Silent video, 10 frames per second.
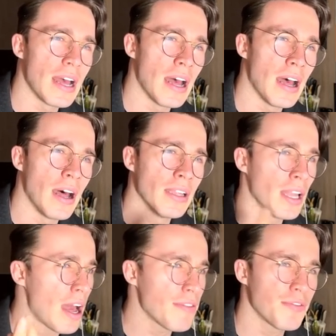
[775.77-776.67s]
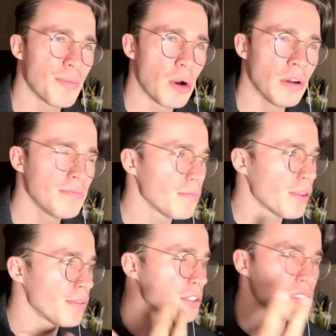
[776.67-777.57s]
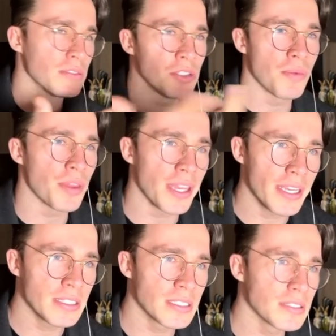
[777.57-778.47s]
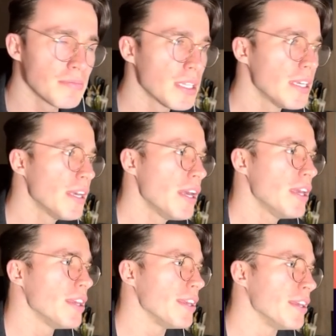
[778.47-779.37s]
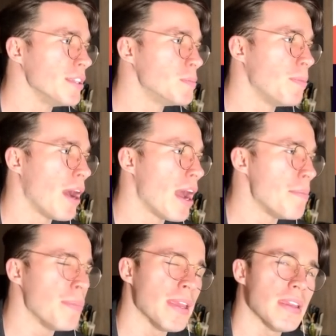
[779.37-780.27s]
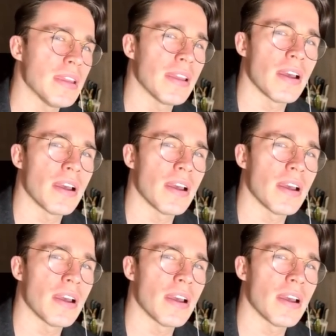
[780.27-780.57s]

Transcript: uh, life more, just things, is by being